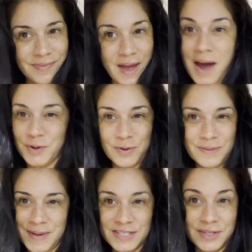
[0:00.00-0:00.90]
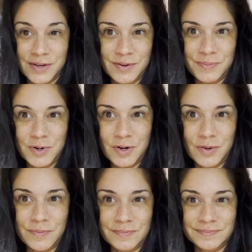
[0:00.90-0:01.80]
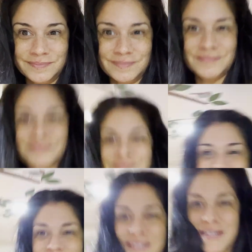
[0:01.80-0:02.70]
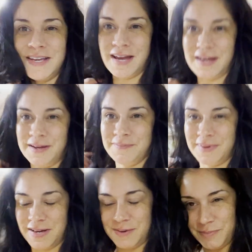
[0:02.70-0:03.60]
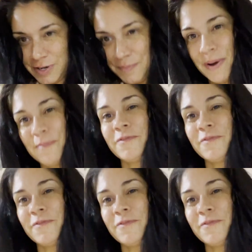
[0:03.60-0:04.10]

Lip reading: I'm going to Mexico tomorrow. Yeah, I'm pretty pumped